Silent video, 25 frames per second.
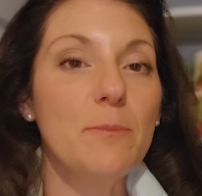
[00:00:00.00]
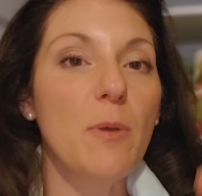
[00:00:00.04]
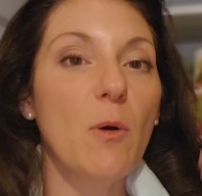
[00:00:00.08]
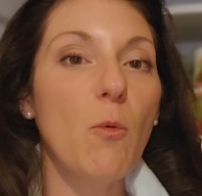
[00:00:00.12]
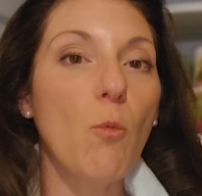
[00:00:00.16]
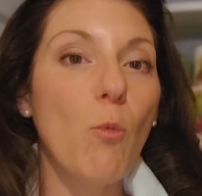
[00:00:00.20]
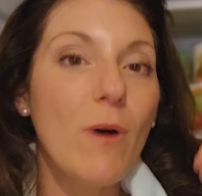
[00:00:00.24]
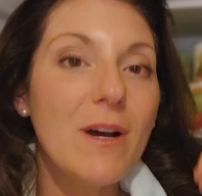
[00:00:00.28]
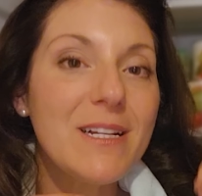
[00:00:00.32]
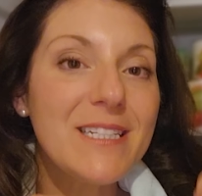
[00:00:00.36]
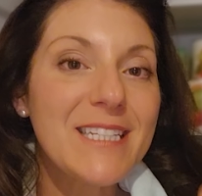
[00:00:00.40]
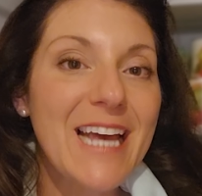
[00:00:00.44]
but
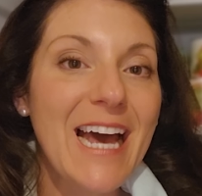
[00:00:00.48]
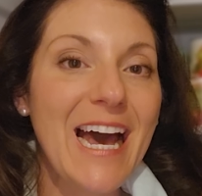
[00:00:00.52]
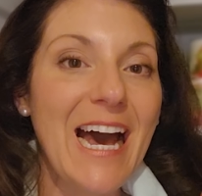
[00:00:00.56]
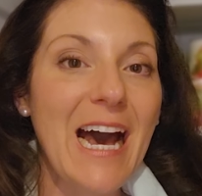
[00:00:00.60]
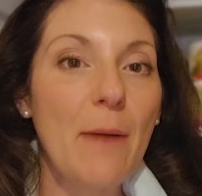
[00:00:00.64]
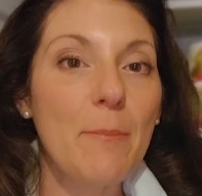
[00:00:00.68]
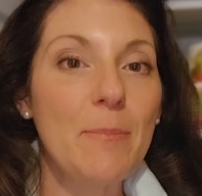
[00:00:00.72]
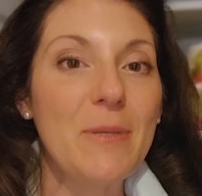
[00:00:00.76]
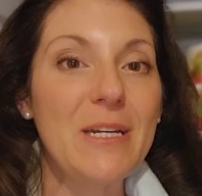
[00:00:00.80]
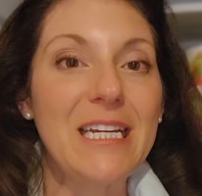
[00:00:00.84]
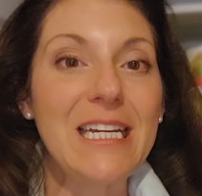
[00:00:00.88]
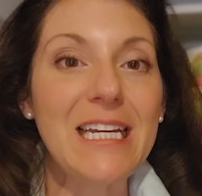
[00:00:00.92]
what's
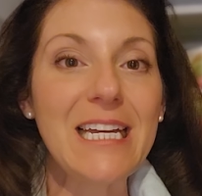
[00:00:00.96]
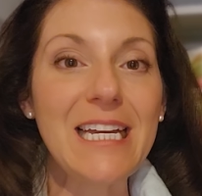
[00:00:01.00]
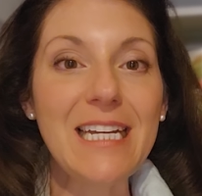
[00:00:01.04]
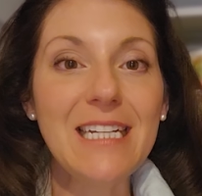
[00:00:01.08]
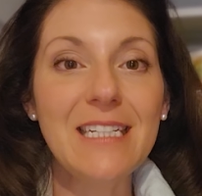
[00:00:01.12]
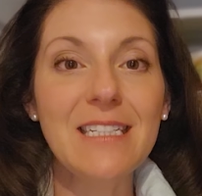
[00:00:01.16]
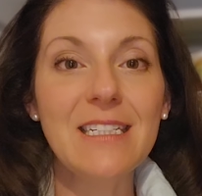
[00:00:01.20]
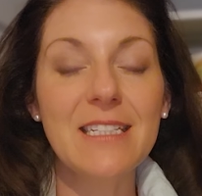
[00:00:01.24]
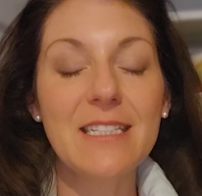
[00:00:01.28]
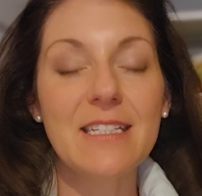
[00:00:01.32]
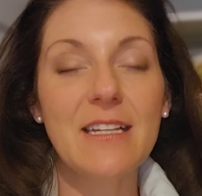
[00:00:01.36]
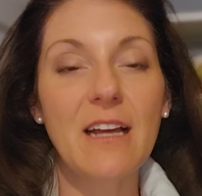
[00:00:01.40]
happening
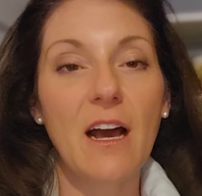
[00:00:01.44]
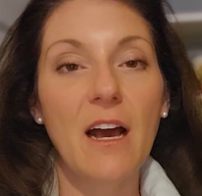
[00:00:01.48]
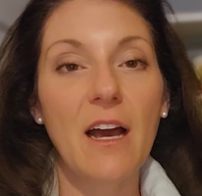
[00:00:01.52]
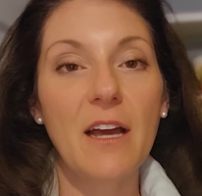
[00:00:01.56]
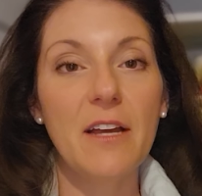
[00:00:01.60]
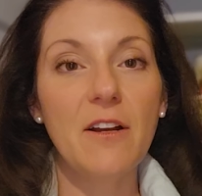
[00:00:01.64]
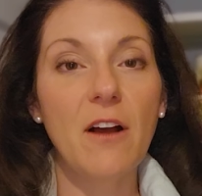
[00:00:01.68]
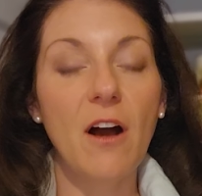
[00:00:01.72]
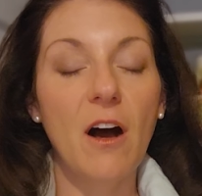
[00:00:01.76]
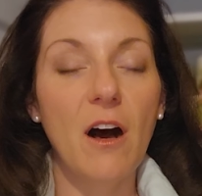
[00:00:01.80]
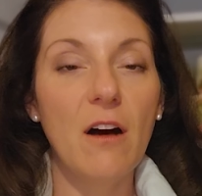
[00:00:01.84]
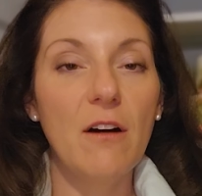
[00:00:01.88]

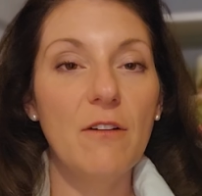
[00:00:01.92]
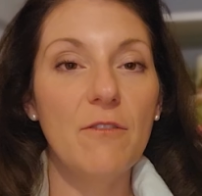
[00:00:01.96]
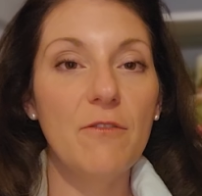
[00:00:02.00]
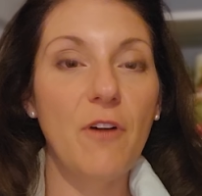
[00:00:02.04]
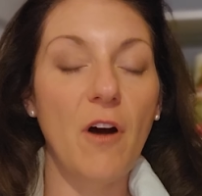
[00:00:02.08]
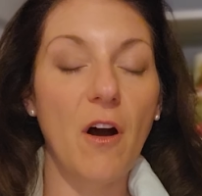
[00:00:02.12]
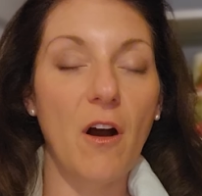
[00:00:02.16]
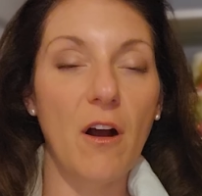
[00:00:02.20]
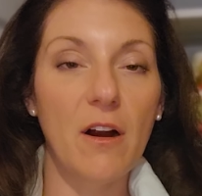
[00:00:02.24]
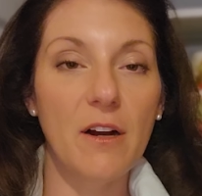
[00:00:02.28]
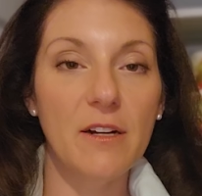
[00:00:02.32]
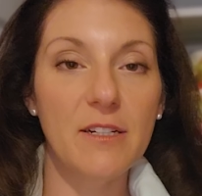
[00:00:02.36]
inside of
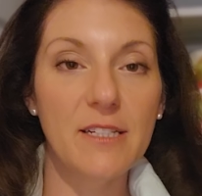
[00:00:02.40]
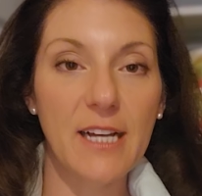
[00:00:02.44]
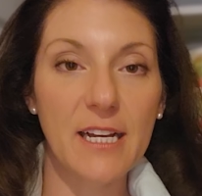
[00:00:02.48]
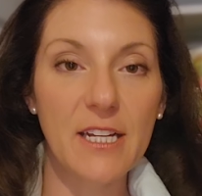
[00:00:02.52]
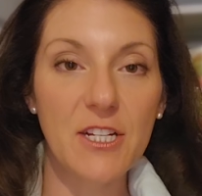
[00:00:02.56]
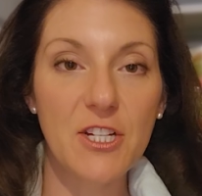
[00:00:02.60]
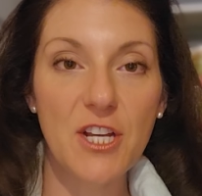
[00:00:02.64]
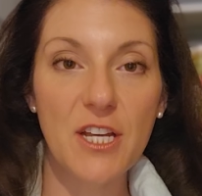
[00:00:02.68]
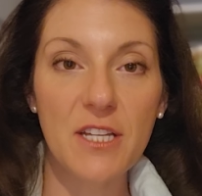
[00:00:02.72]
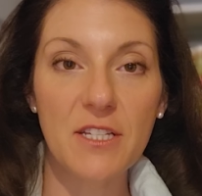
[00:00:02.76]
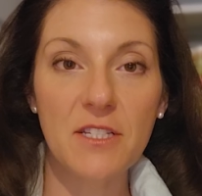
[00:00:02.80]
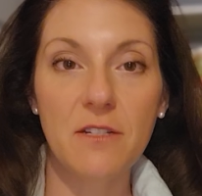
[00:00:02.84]
our
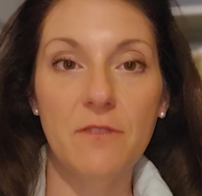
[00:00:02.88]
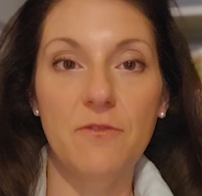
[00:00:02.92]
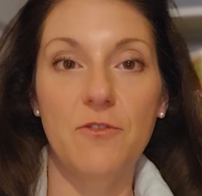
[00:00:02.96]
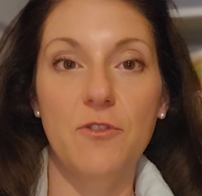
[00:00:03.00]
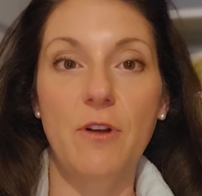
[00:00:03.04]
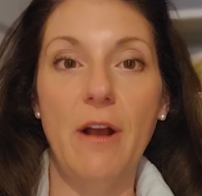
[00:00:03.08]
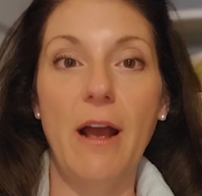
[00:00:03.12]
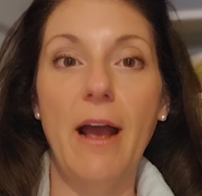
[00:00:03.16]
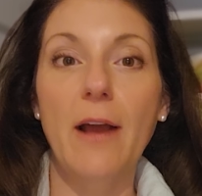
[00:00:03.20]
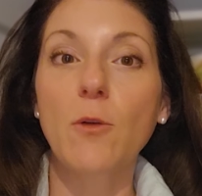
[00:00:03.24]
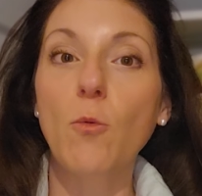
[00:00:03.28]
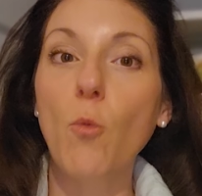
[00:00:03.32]
digestive
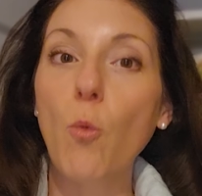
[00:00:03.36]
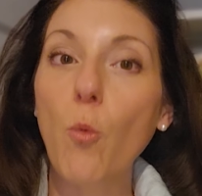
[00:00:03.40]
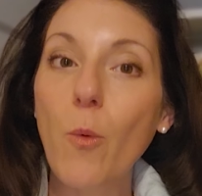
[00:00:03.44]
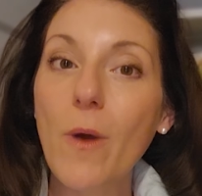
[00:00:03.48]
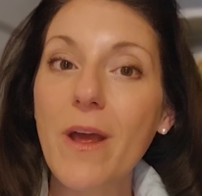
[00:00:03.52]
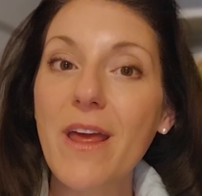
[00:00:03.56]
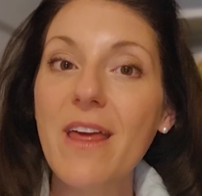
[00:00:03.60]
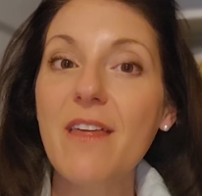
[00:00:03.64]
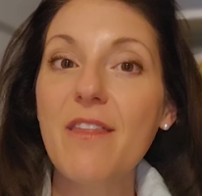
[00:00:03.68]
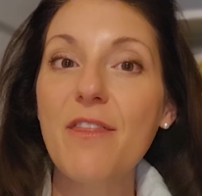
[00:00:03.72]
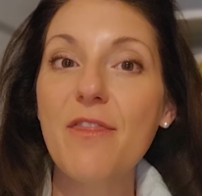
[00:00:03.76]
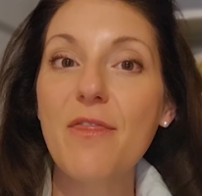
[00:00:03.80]
tract
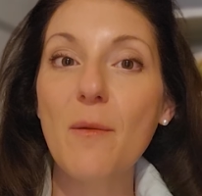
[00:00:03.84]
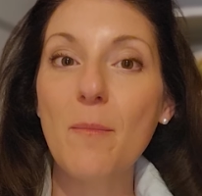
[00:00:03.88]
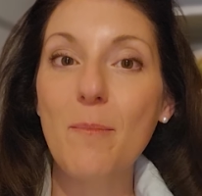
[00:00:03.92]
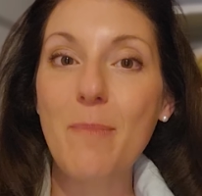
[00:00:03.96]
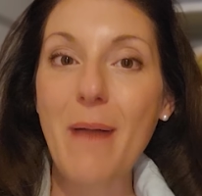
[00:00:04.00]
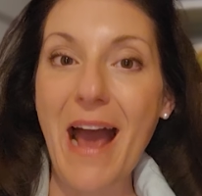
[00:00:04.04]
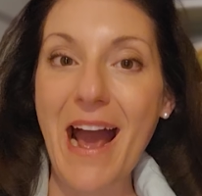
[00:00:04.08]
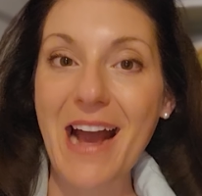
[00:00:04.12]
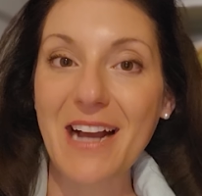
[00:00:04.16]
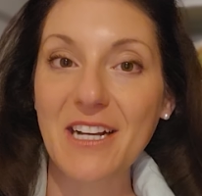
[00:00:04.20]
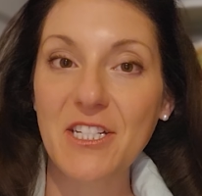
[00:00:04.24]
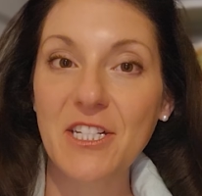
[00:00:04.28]
with the
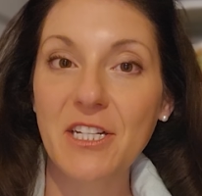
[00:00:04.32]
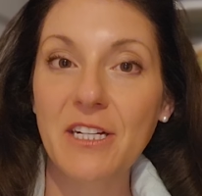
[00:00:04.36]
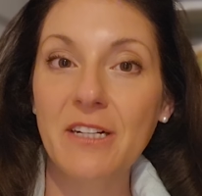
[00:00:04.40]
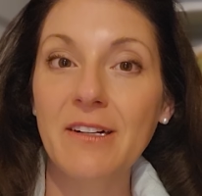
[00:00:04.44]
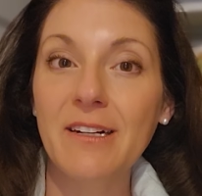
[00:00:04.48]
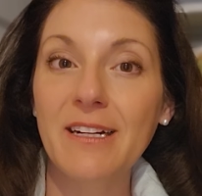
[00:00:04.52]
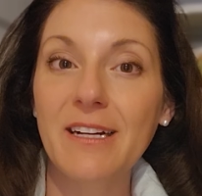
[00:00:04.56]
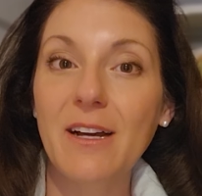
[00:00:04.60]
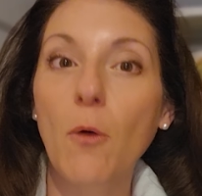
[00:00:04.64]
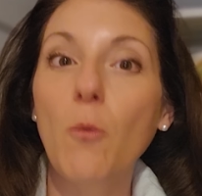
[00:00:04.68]
bacteria